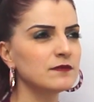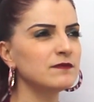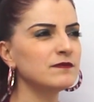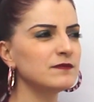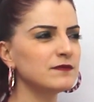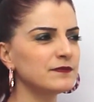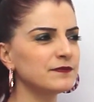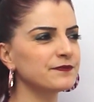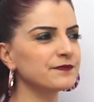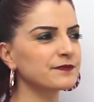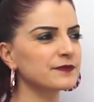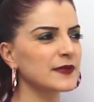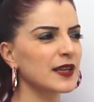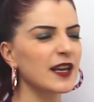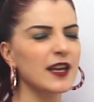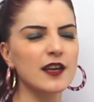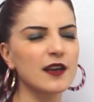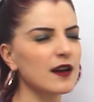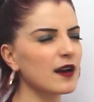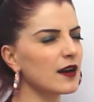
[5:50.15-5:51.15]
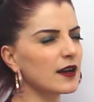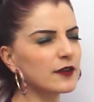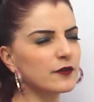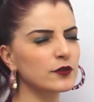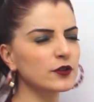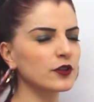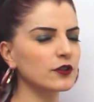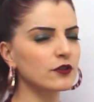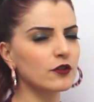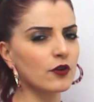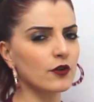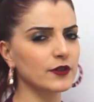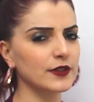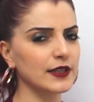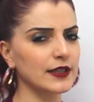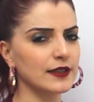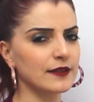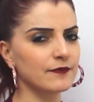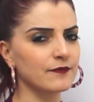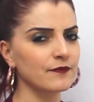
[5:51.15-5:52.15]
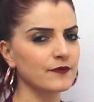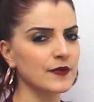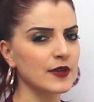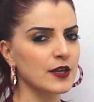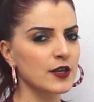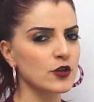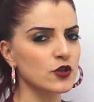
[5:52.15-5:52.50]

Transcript: I wouldn't go there.